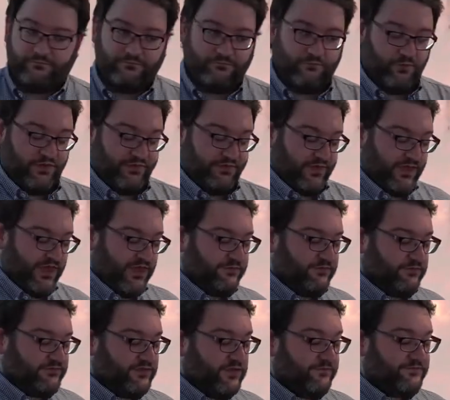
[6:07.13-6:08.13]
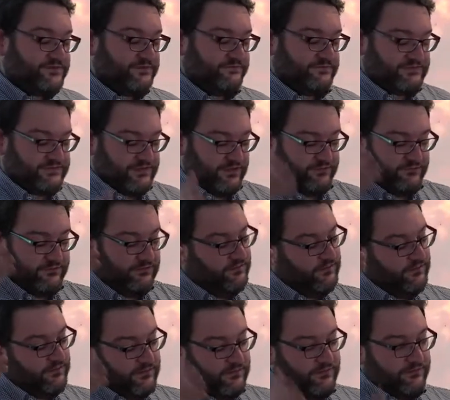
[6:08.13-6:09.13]
when they hit the surface of the sun,
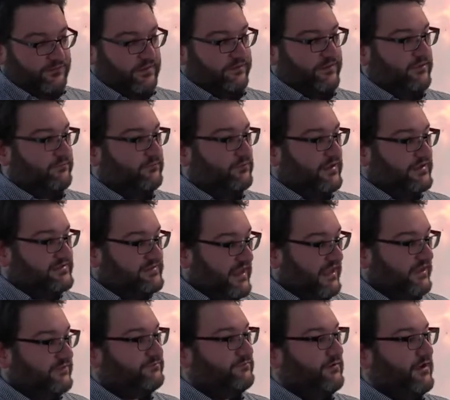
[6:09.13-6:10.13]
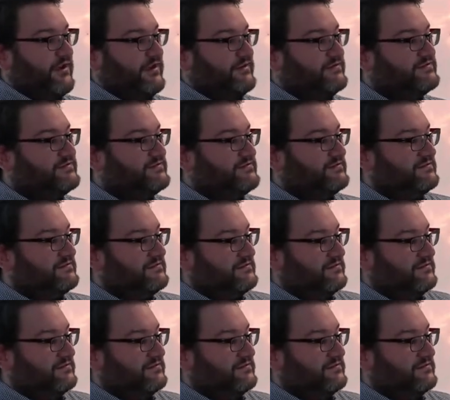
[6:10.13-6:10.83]
they then release X-rays,